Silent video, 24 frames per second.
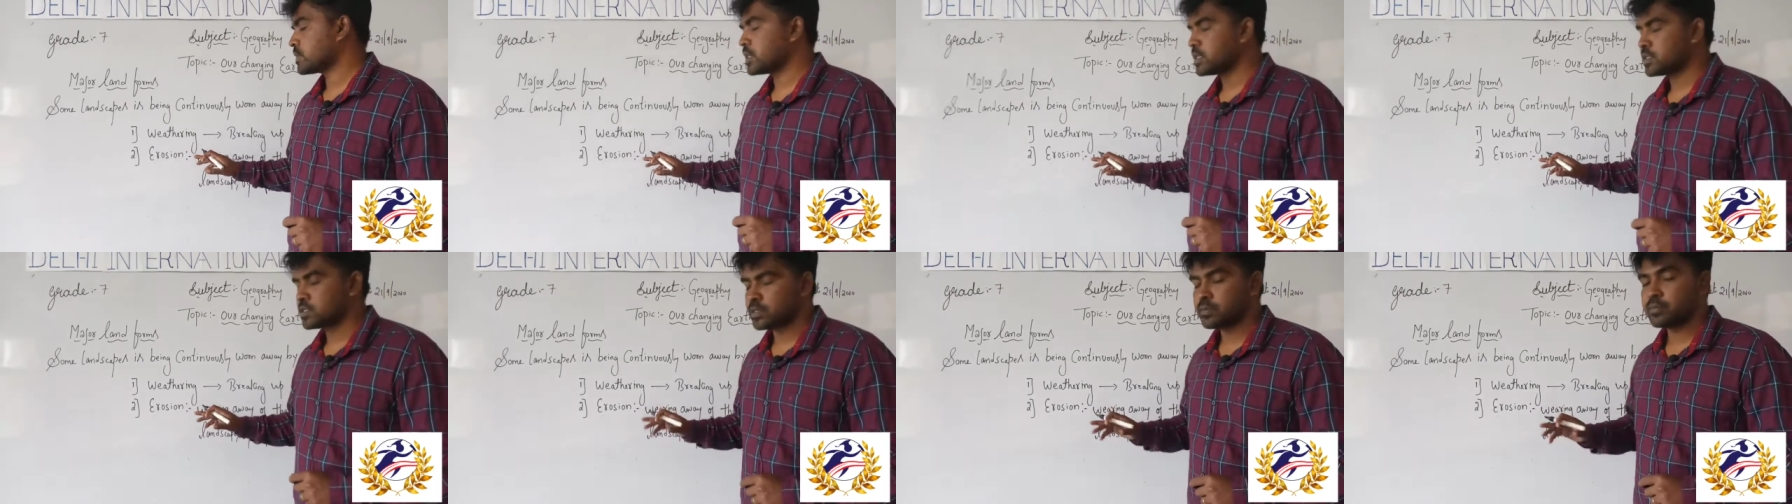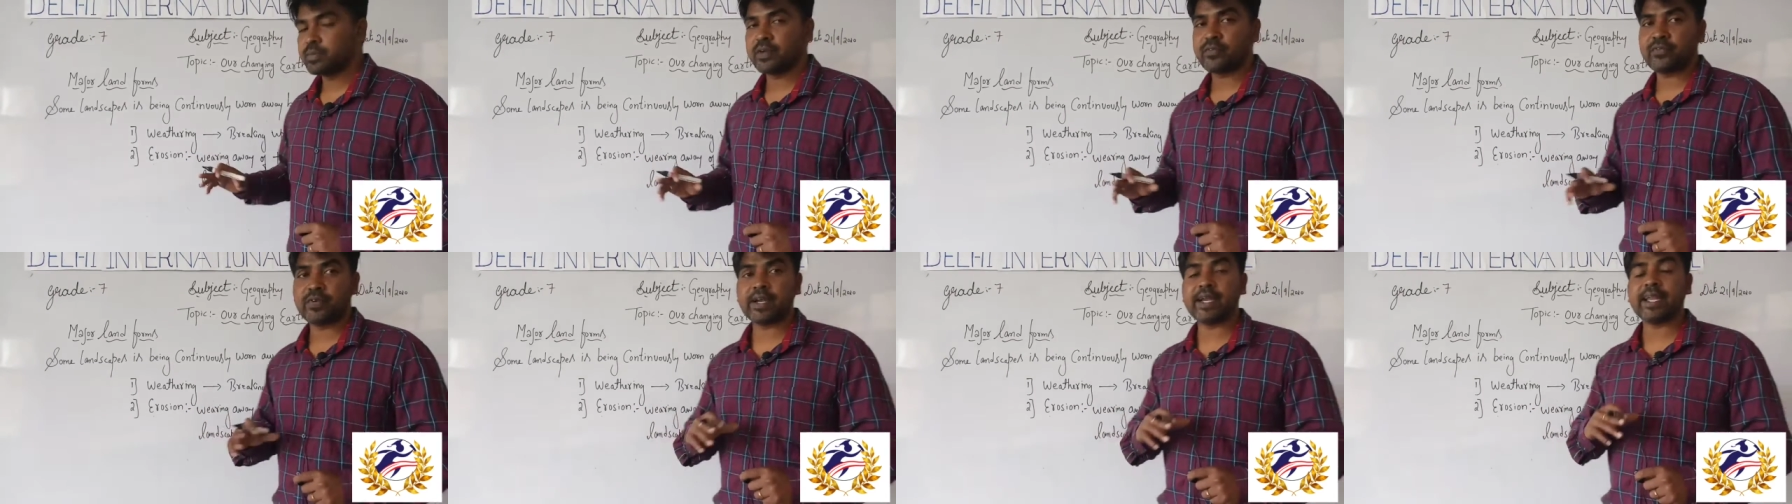
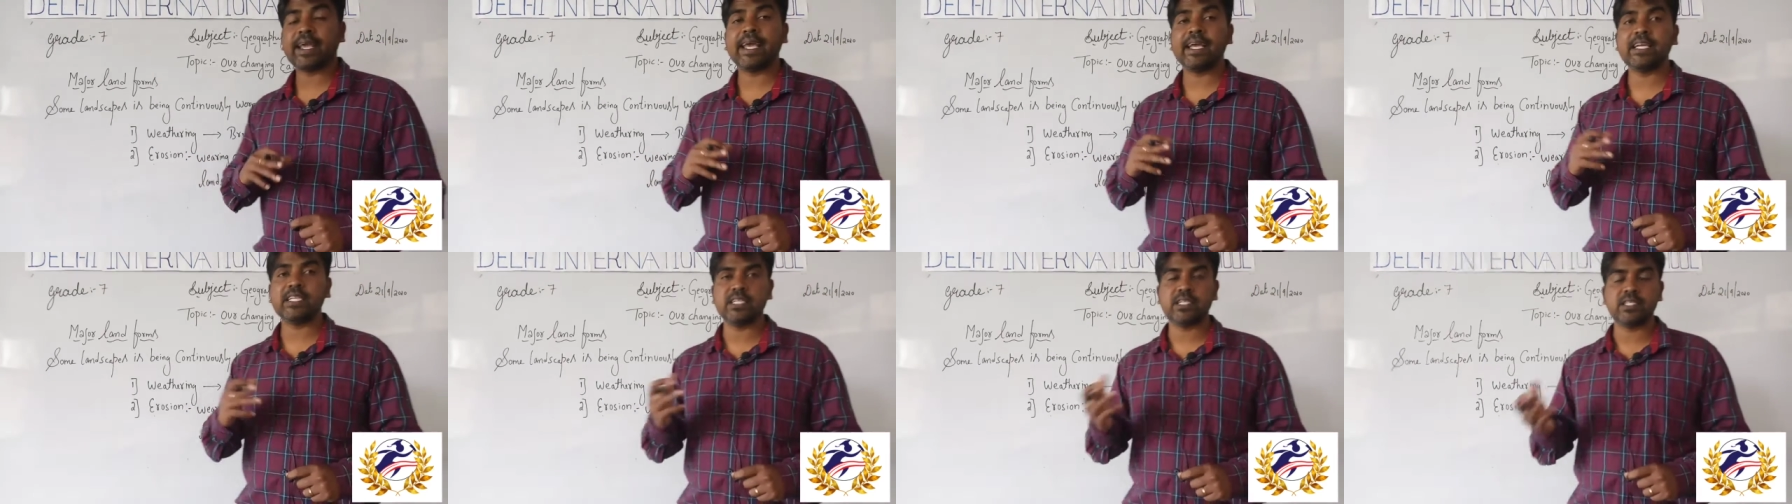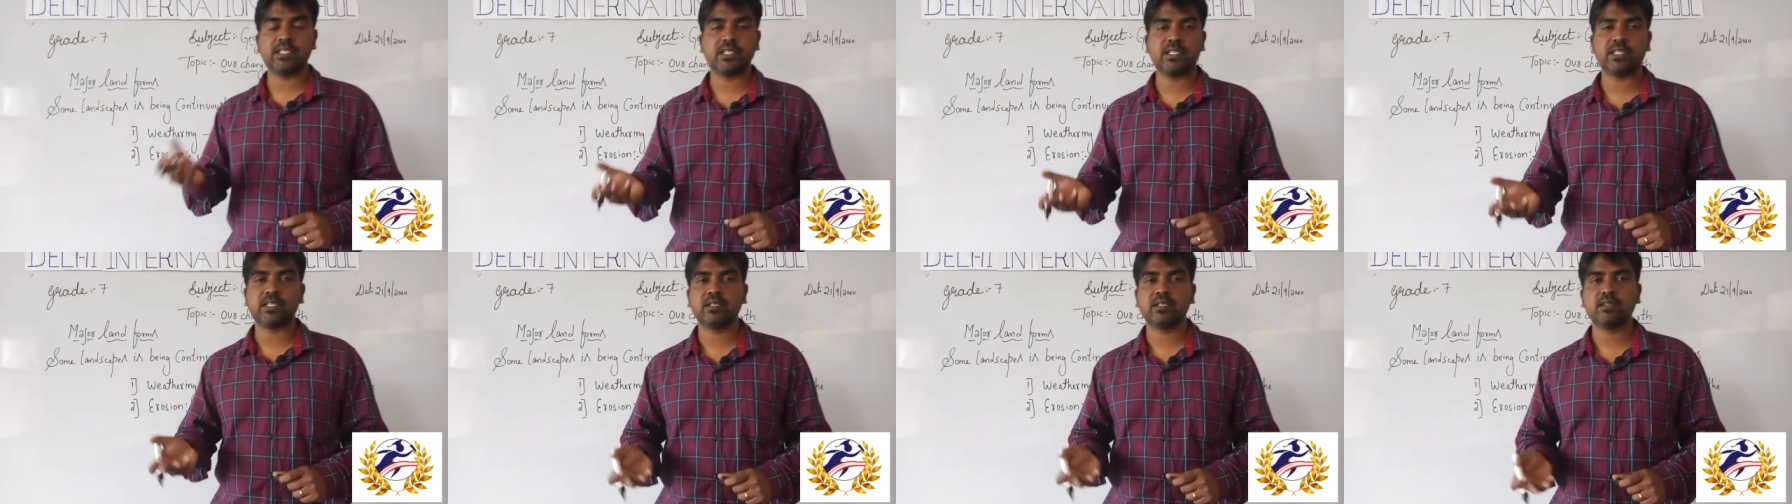some different
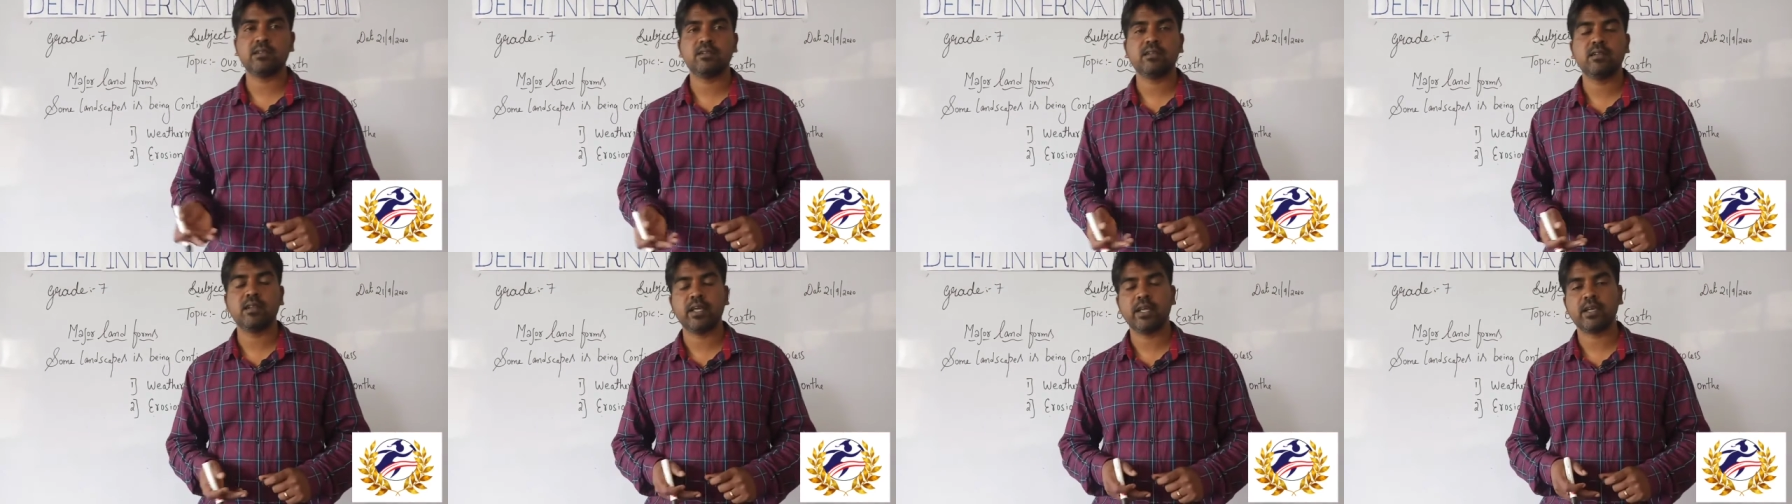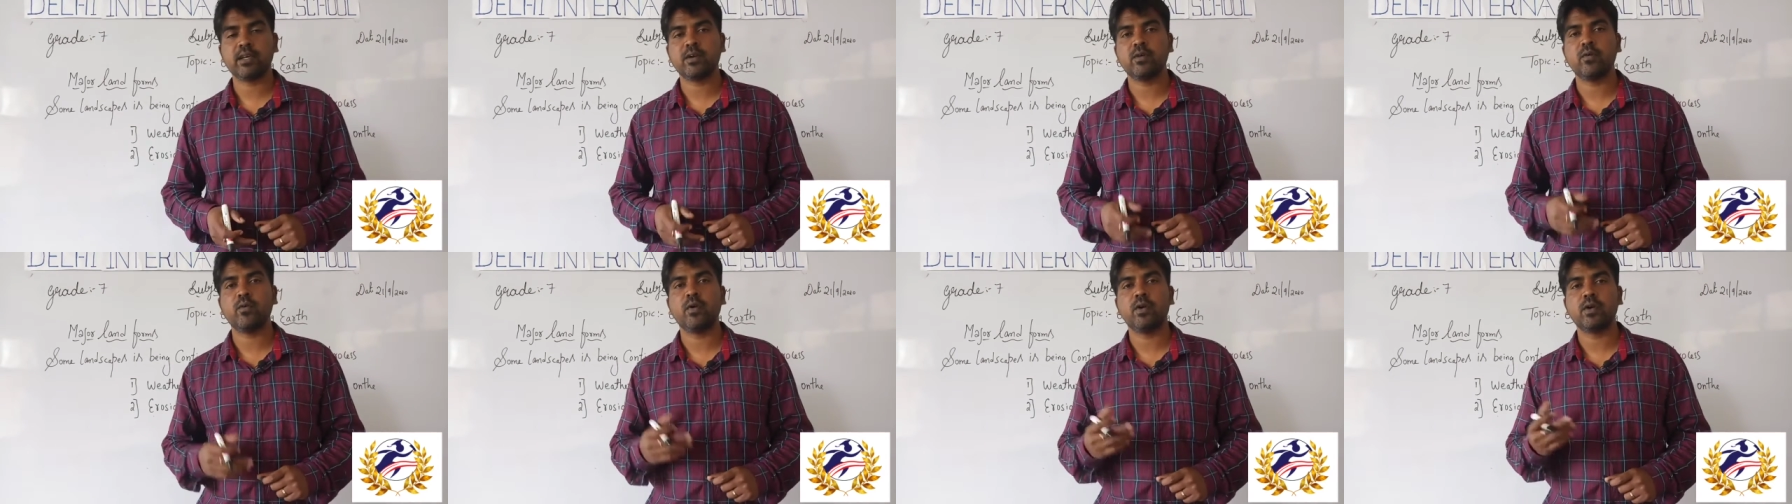agents
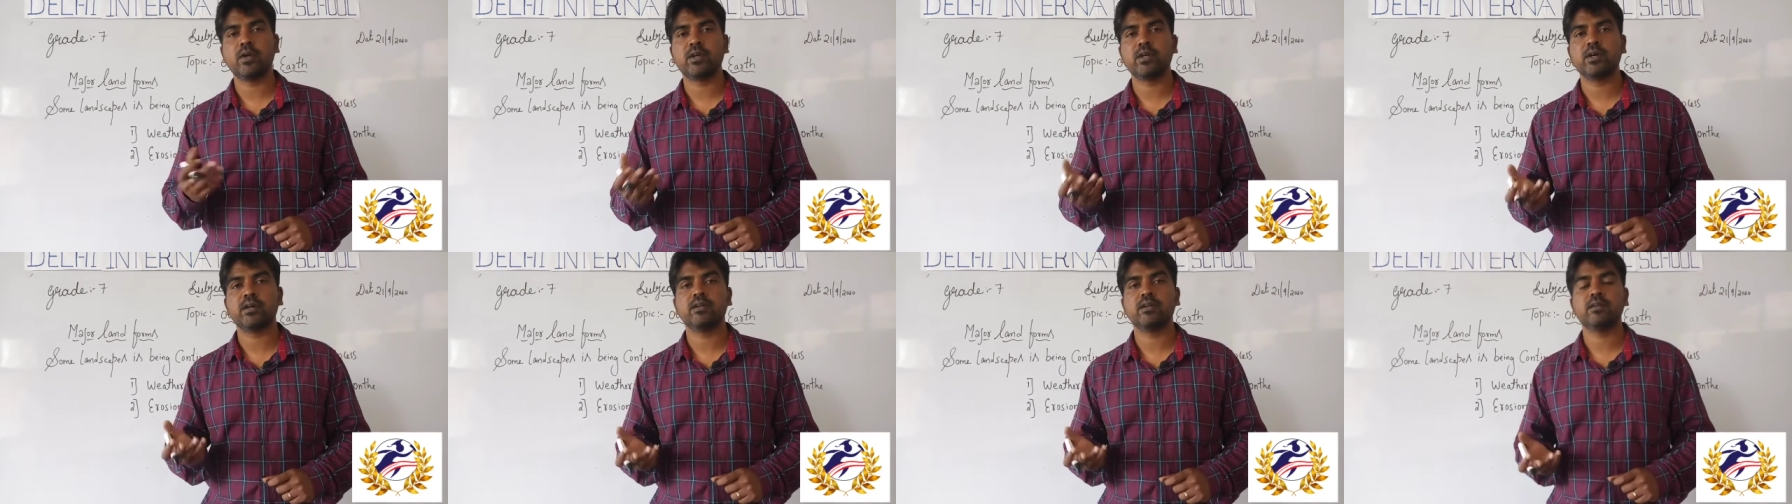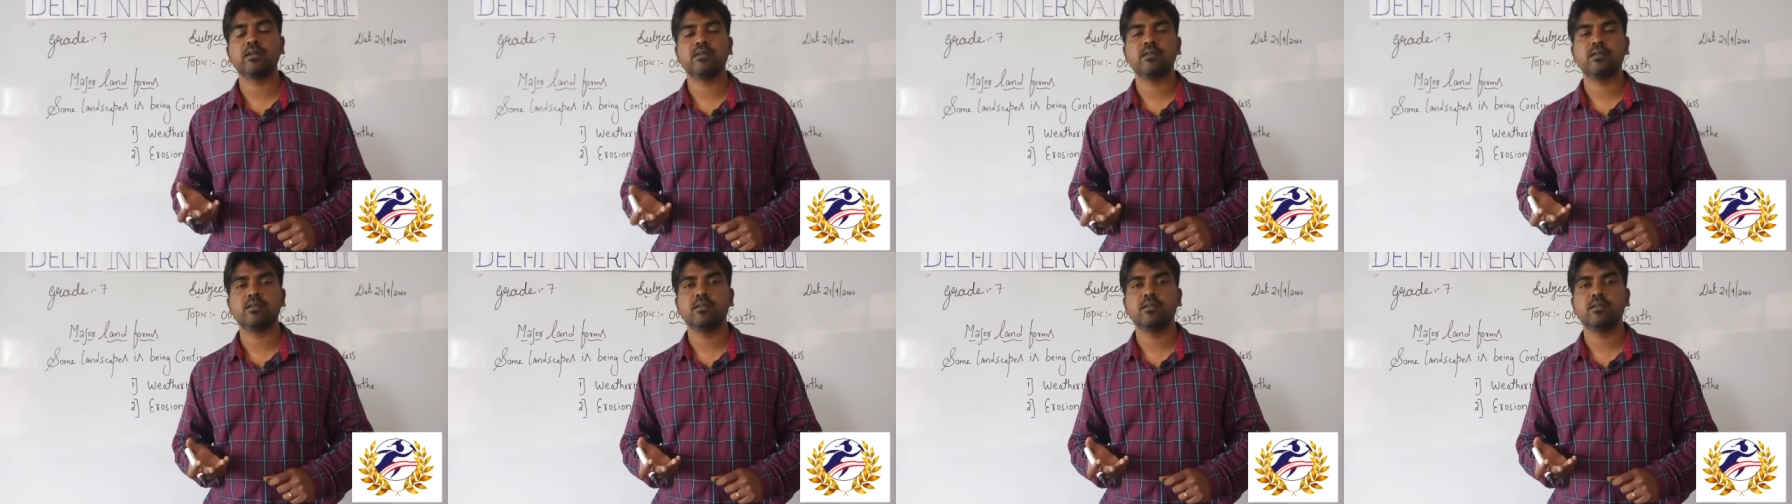like water,